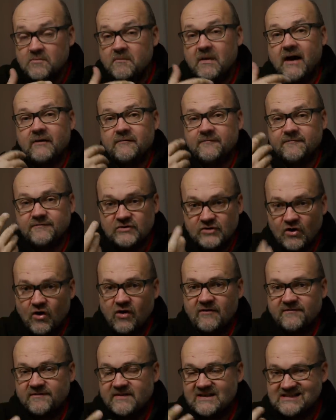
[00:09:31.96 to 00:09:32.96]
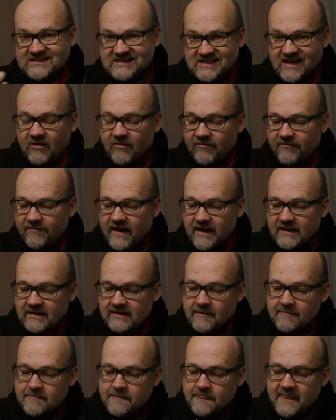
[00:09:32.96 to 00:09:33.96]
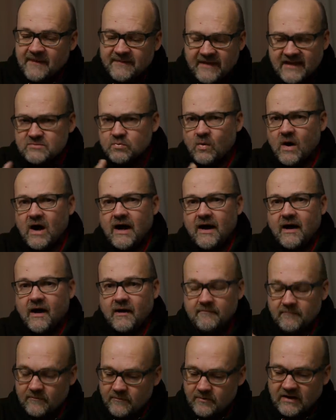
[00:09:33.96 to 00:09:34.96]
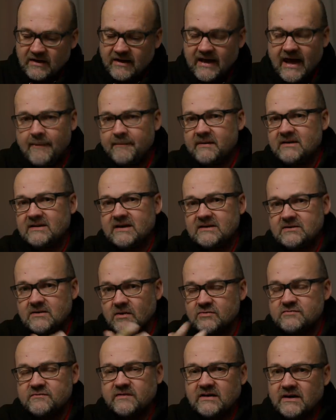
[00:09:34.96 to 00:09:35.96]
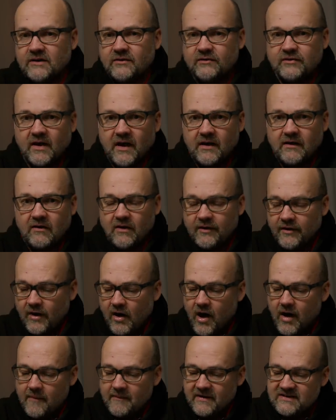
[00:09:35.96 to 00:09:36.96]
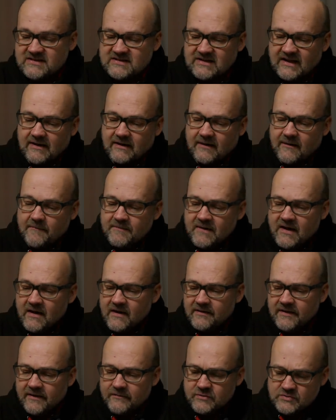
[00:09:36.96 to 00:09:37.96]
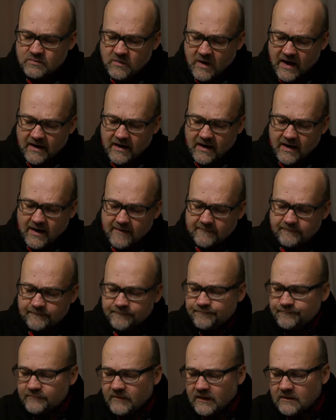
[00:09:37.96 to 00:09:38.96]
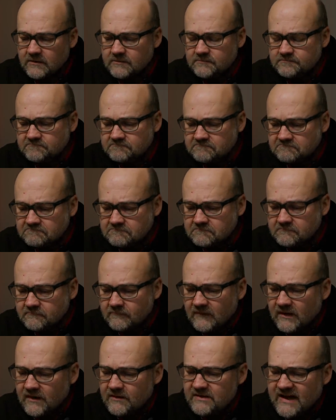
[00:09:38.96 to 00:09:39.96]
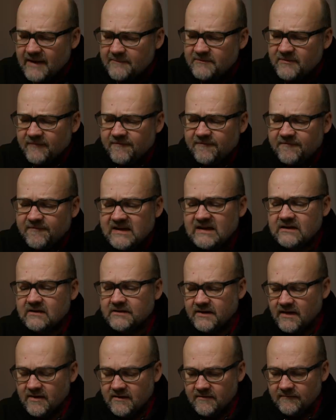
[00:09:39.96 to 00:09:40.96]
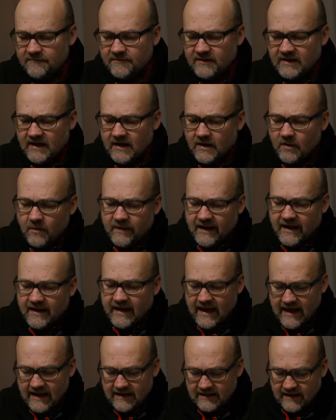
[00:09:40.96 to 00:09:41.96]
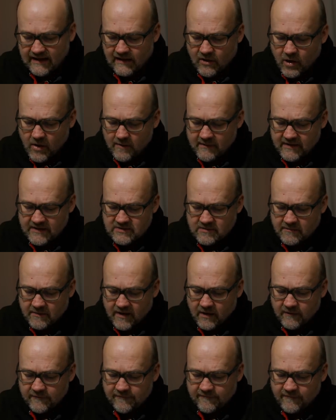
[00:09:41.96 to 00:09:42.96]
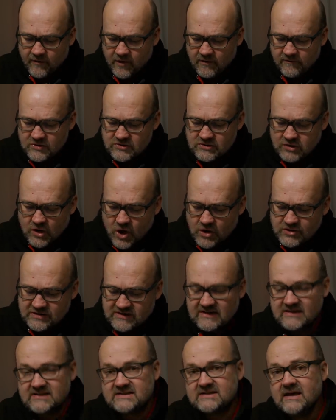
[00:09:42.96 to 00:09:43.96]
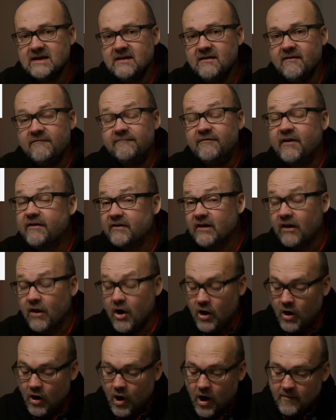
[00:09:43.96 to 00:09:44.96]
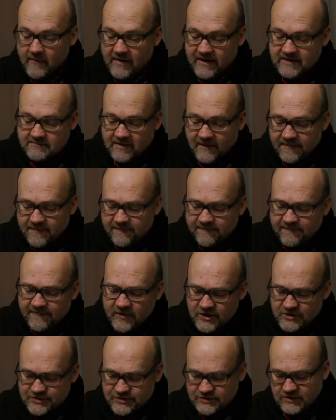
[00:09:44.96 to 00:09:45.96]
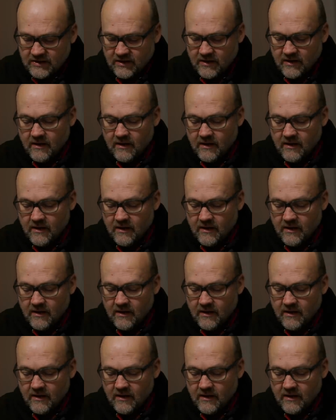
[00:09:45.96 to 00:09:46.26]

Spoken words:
about photography itself, and that's why I'm really happy that those videos got a lot of comments. And there was one depth of field video that had a comment about Foivos Loxias. Very long comment, but the first